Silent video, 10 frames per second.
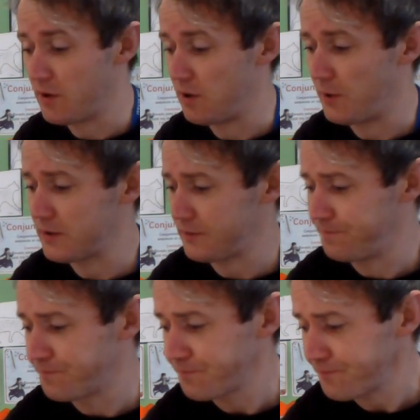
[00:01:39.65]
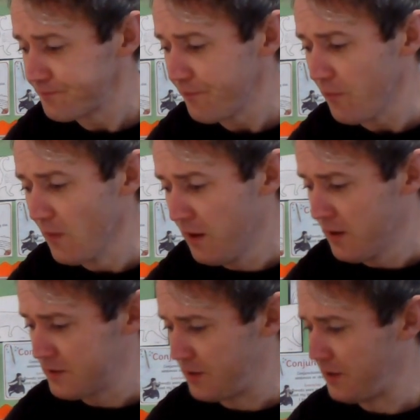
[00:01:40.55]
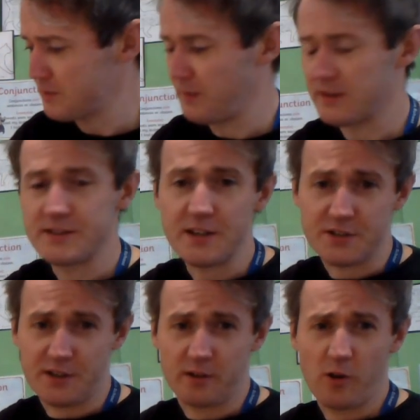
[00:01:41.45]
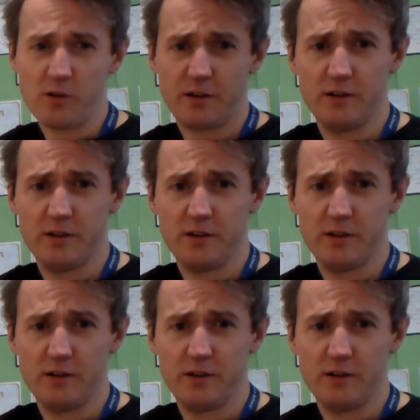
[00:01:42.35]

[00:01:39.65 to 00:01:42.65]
Herbert. So here's my teaching clock,